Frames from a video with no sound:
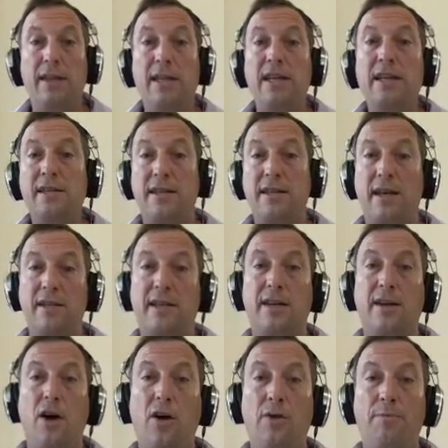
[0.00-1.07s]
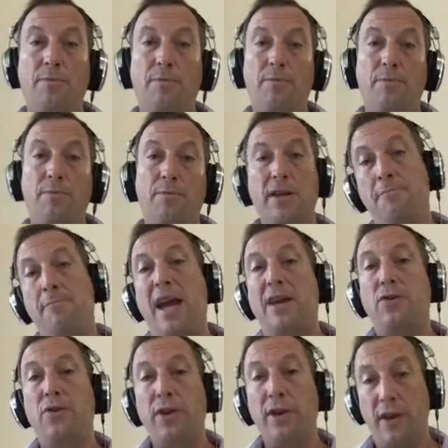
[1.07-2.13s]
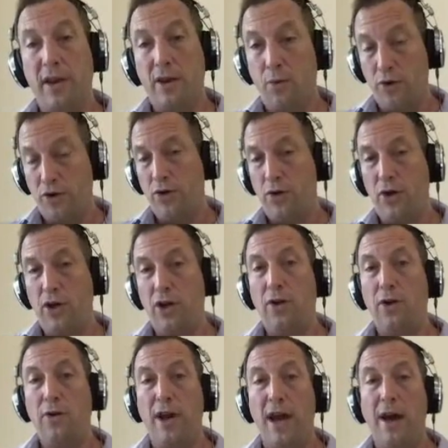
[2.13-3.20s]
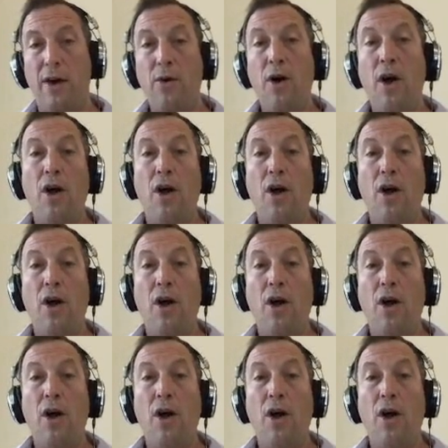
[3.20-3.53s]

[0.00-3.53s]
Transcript: these things can all be done manually, like we're showing you here now,